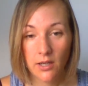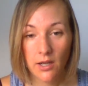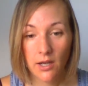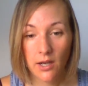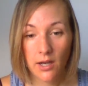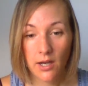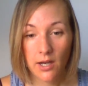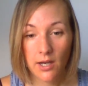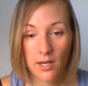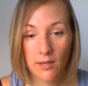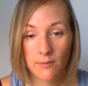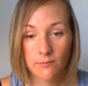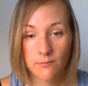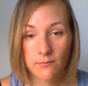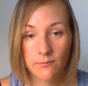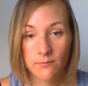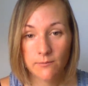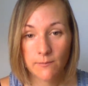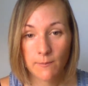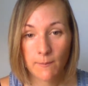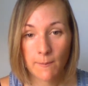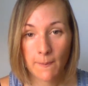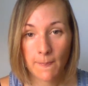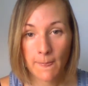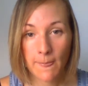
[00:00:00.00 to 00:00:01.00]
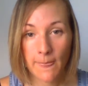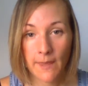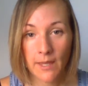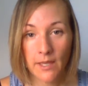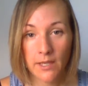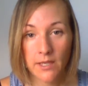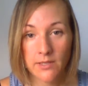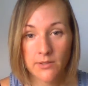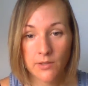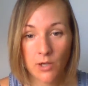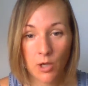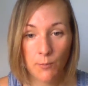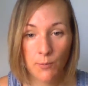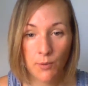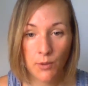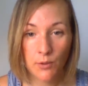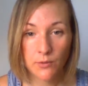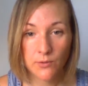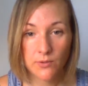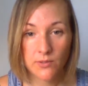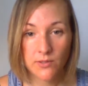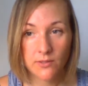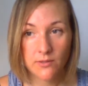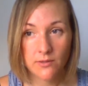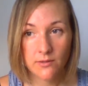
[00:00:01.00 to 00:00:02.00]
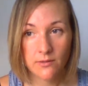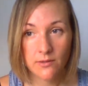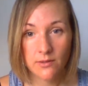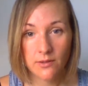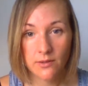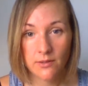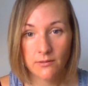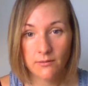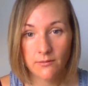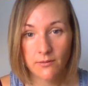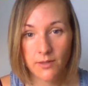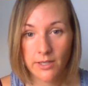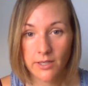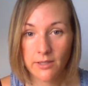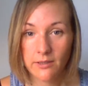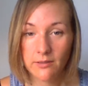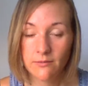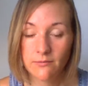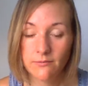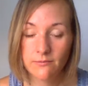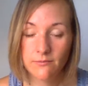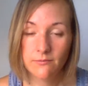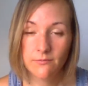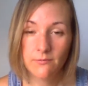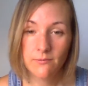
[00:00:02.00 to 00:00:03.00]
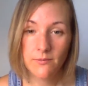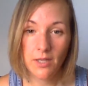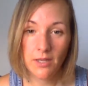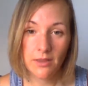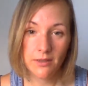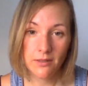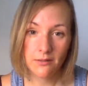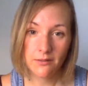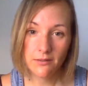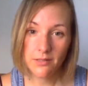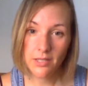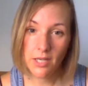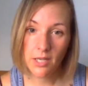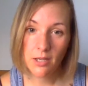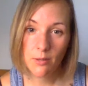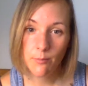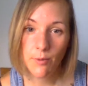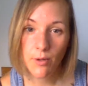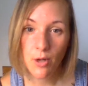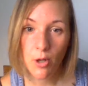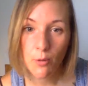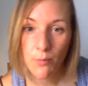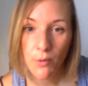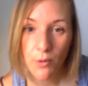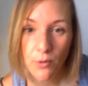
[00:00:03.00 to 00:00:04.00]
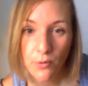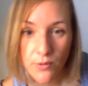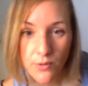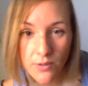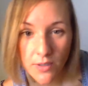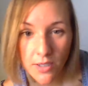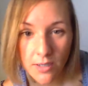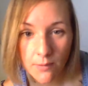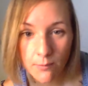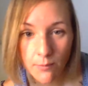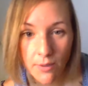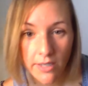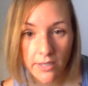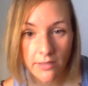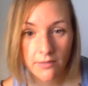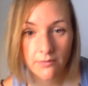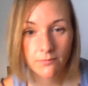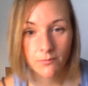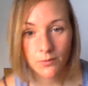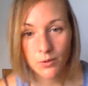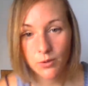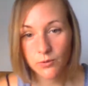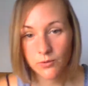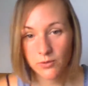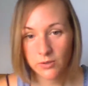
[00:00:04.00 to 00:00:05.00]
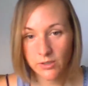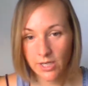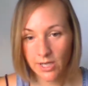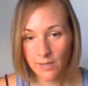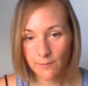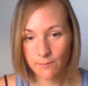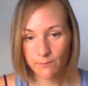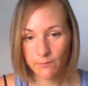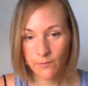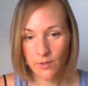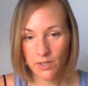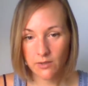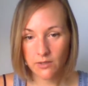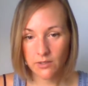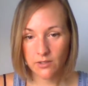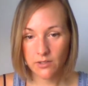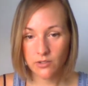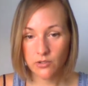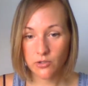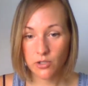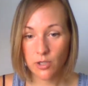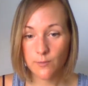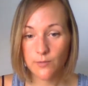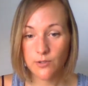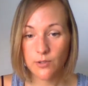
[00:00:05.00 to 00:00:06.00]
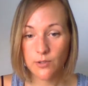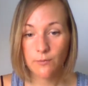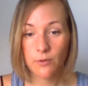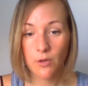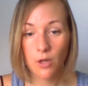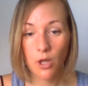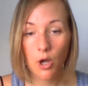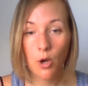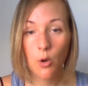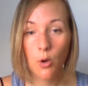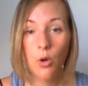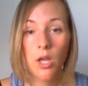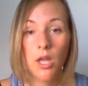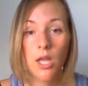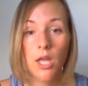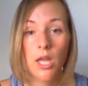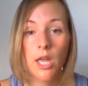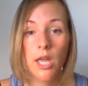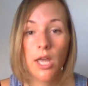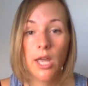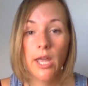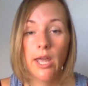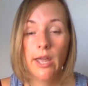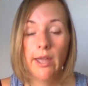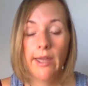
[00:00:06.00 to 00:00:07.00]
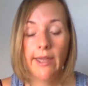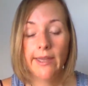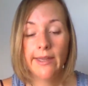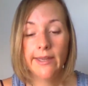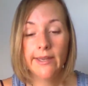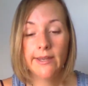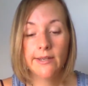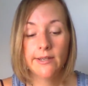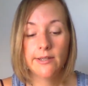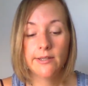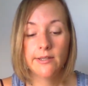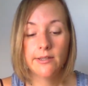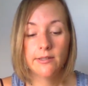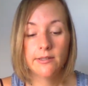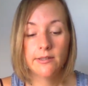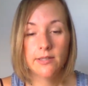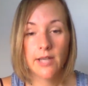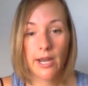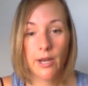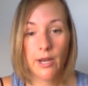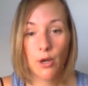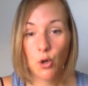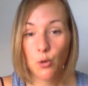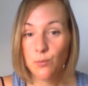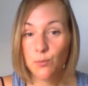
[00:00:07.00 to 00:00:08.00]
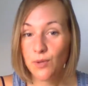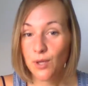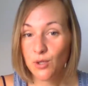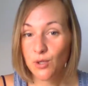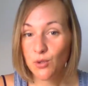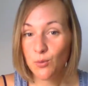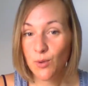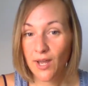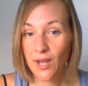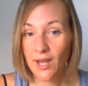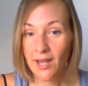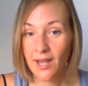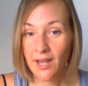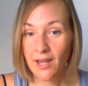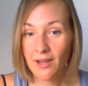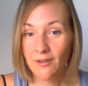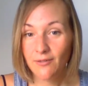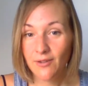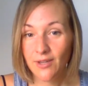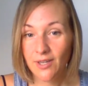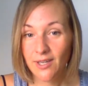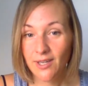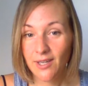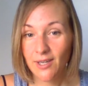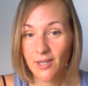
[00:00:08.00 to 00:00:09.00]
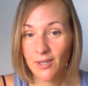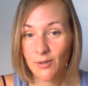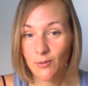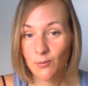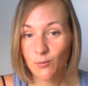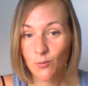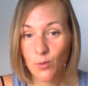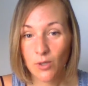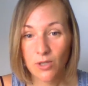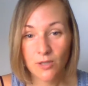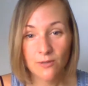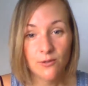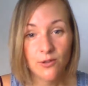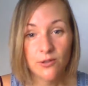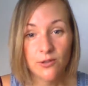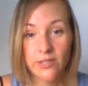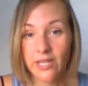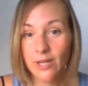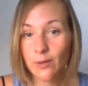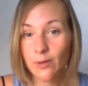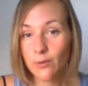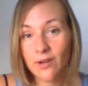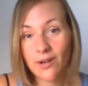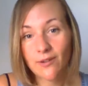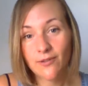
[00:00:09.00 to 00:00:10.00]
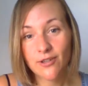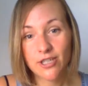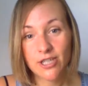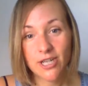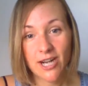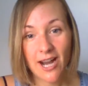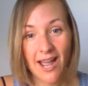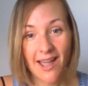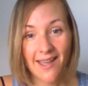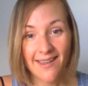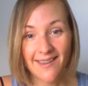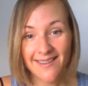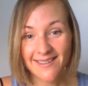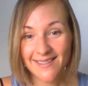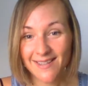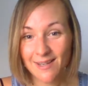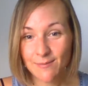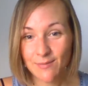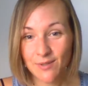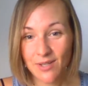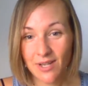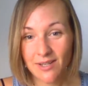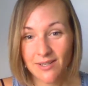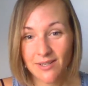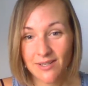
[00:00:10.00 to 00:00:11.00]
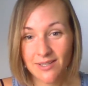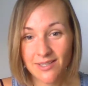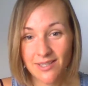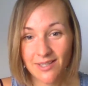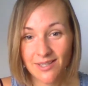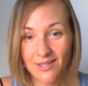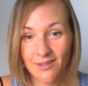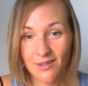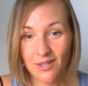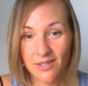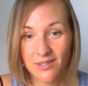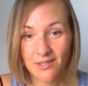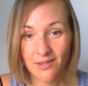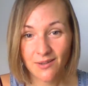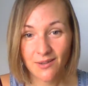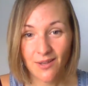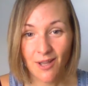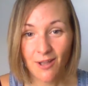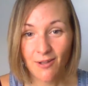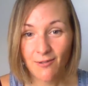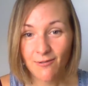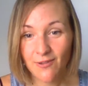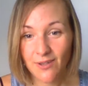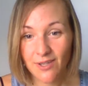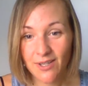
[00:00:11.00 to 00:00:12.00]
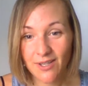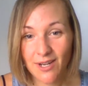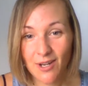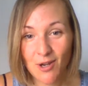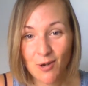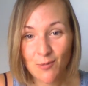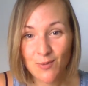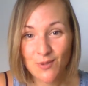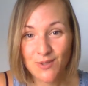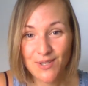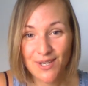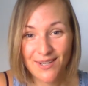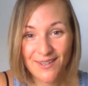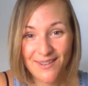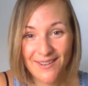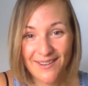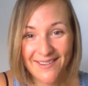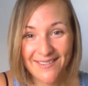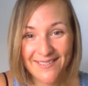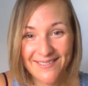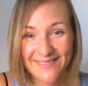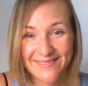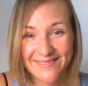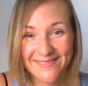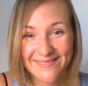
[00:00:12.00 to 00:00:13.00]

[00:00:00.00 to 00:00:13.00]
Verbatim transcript: Um, and I'll post the, like, not the link, but I'll post, like, my username in the description below. And I hope that you have a wonderful day wherever you're at. And I'm sending lots of love, and I hope you take care.